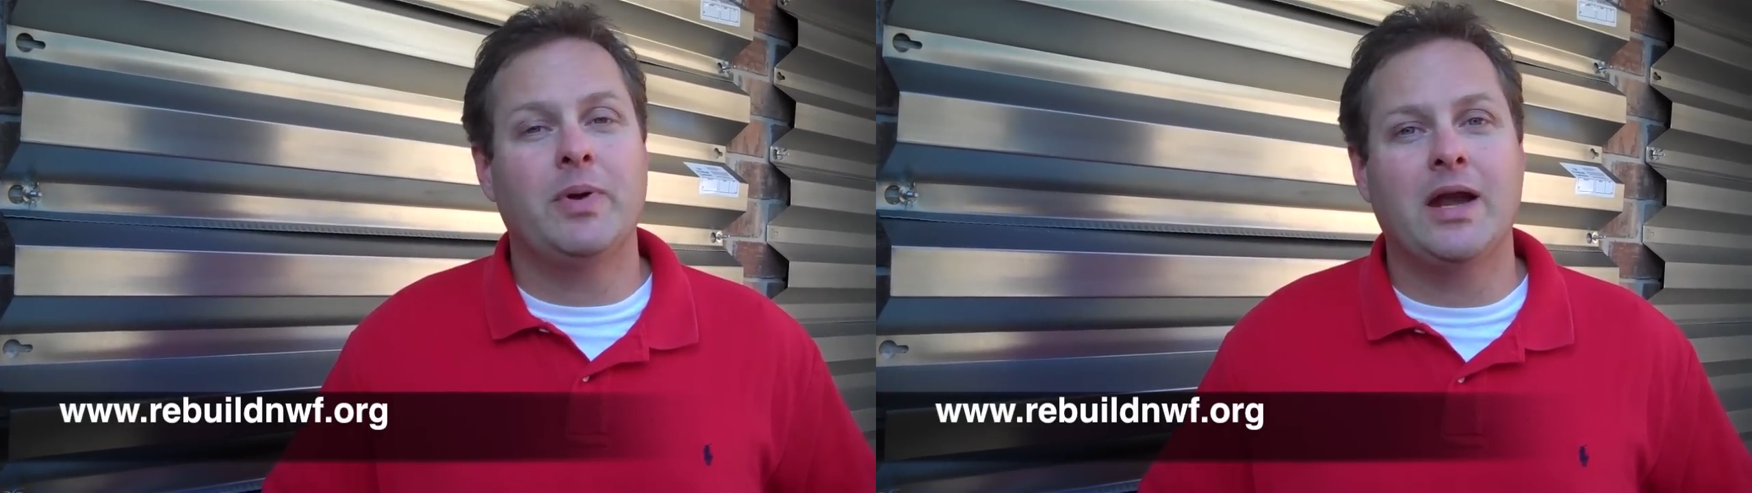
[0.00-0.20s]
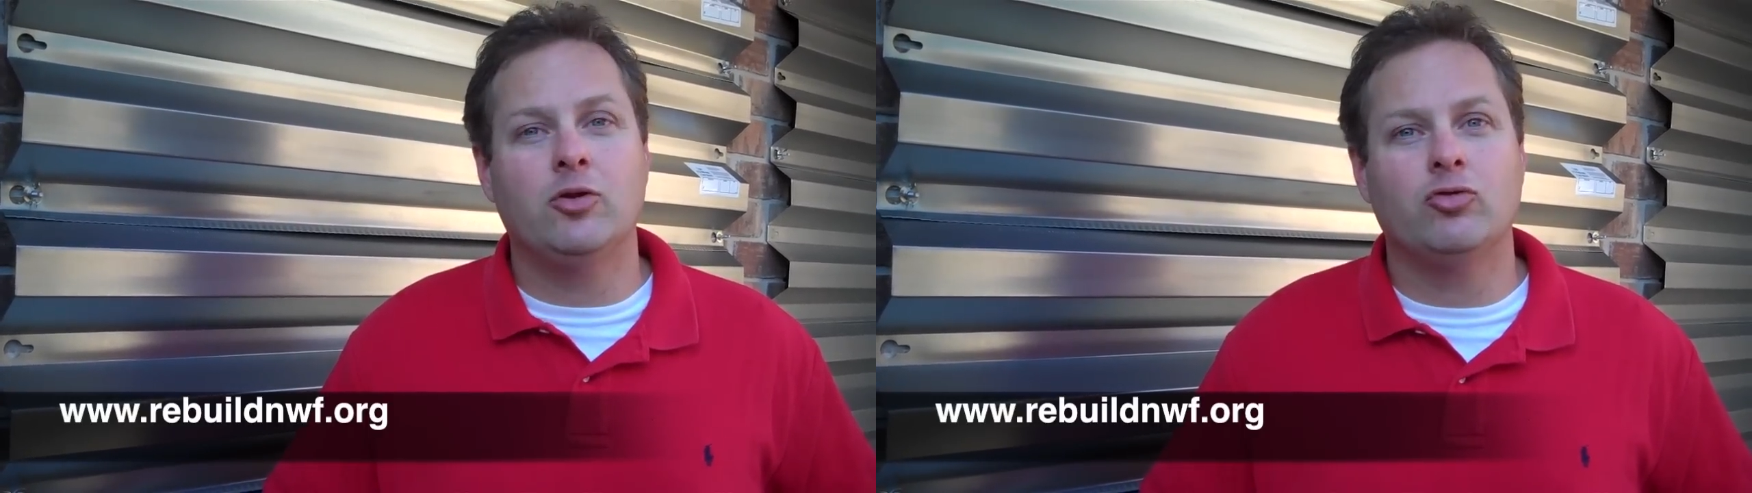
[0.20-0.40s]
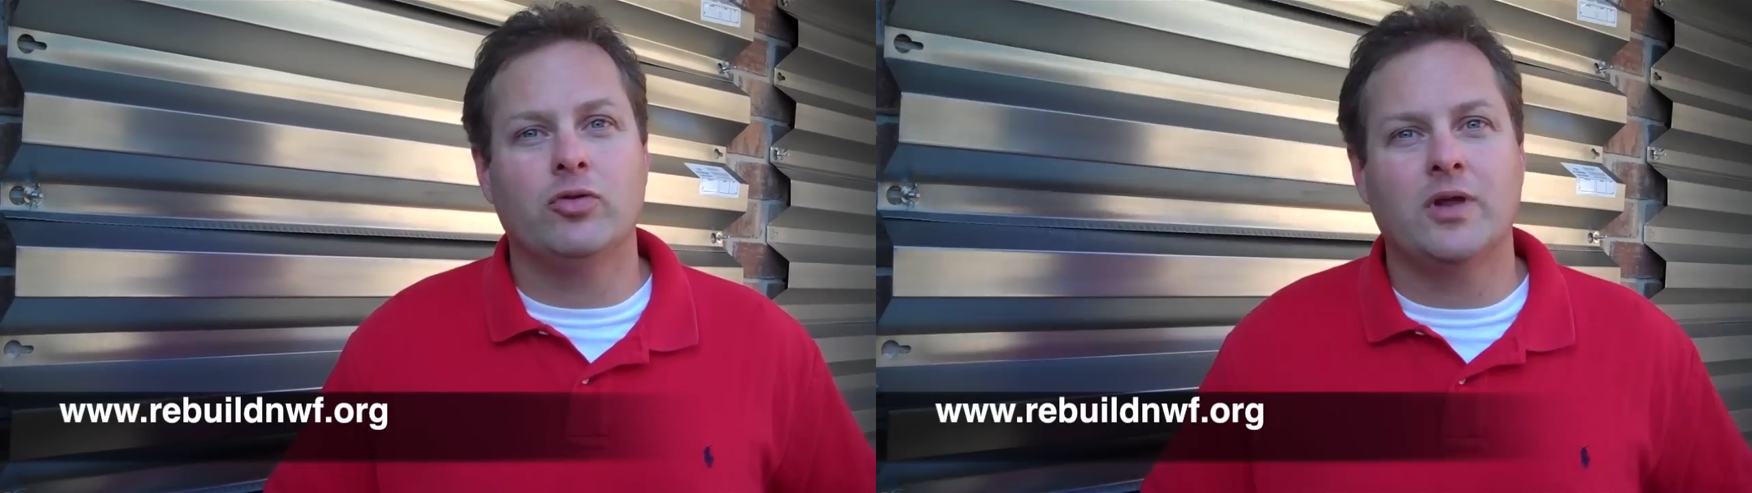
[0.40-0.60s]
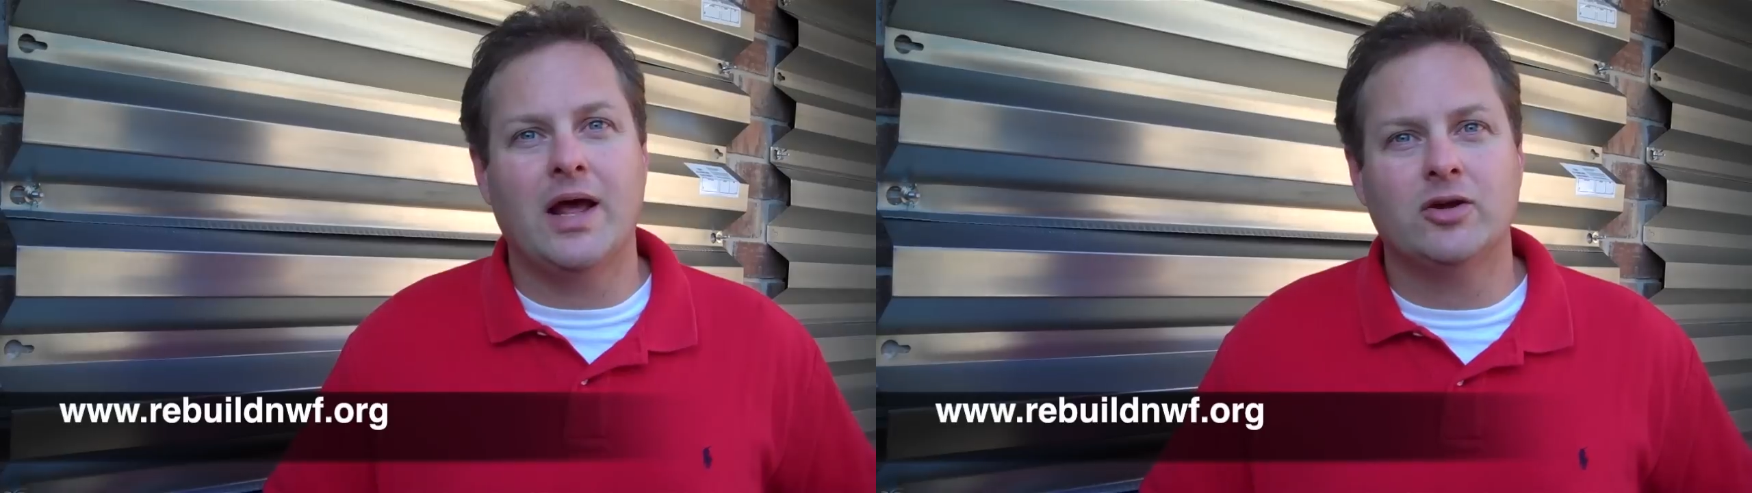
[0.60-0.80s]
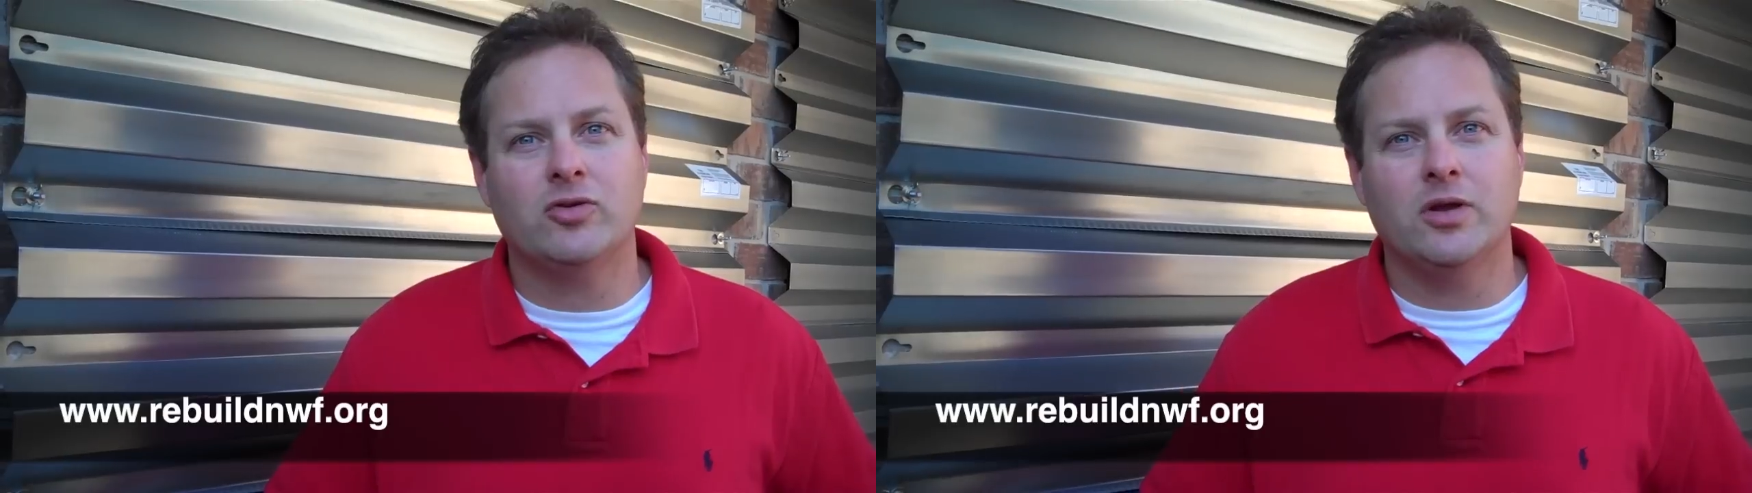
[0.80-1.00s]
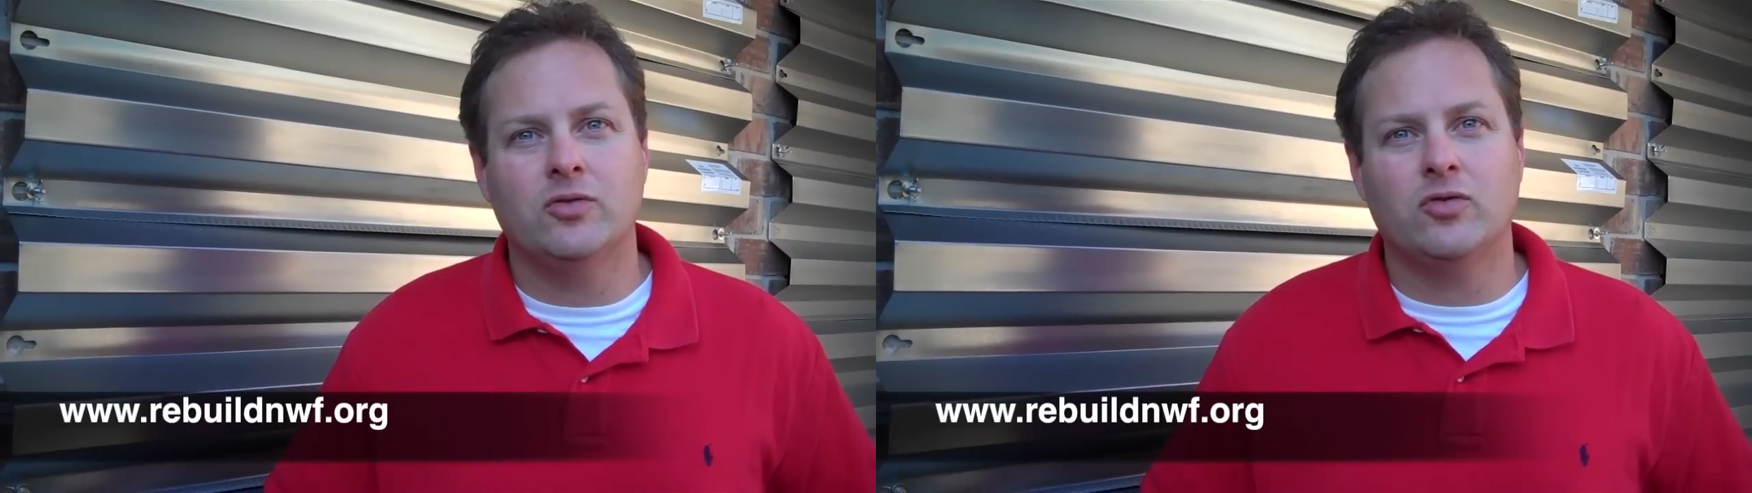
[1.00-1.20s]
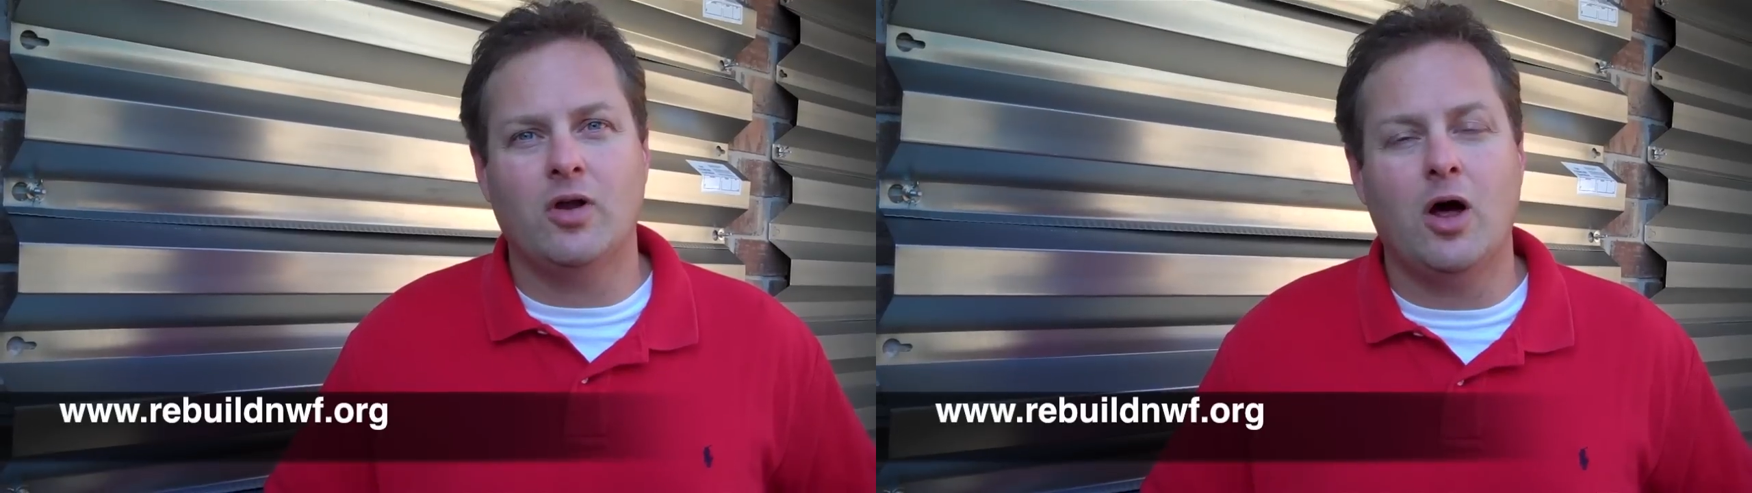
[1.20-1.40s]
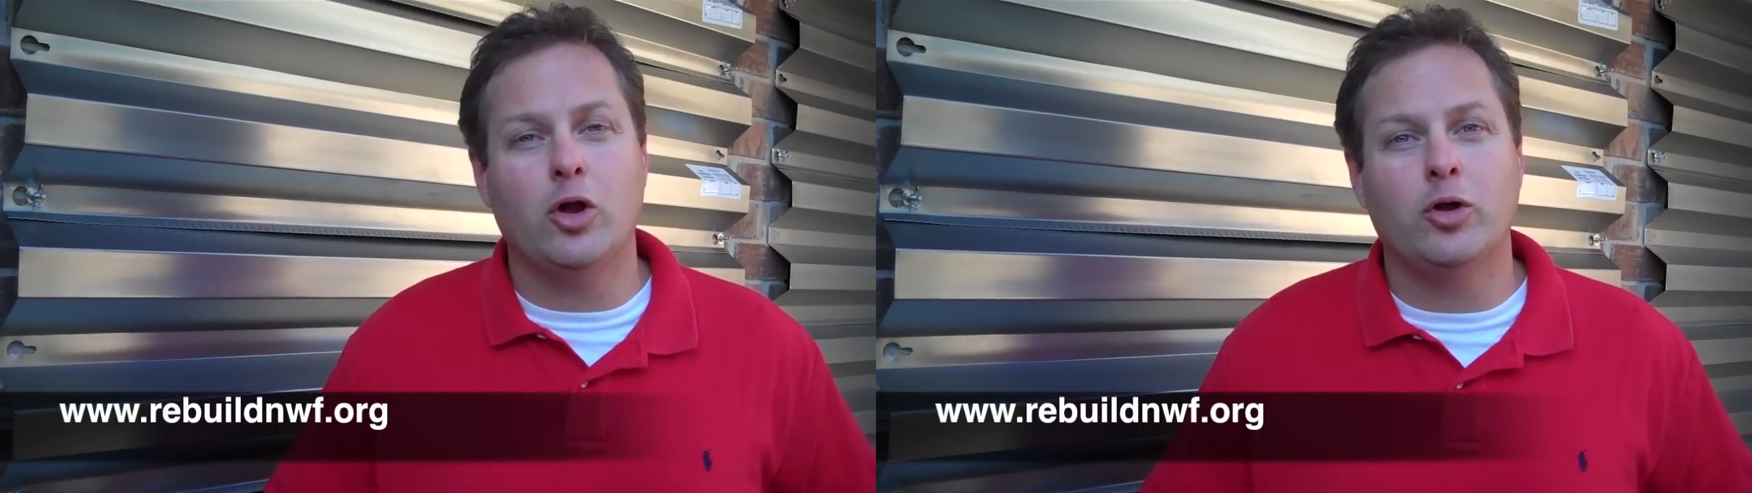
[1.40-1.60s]
manager that actually
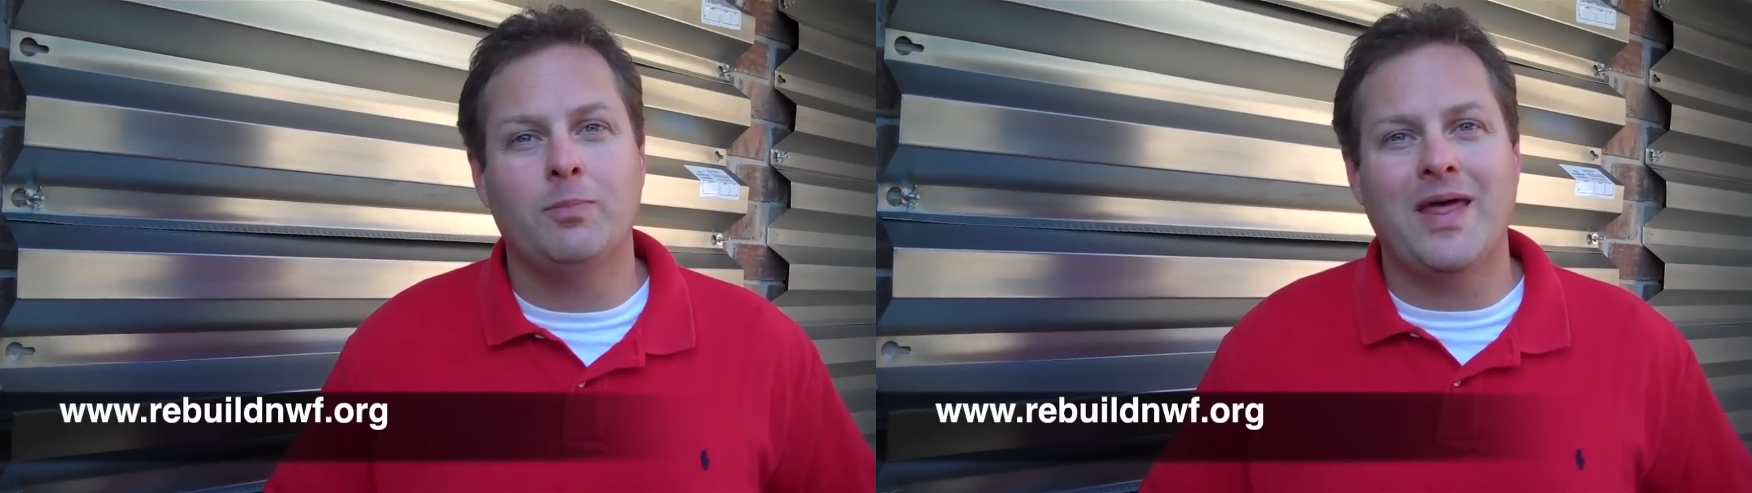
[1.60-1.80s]
installed them.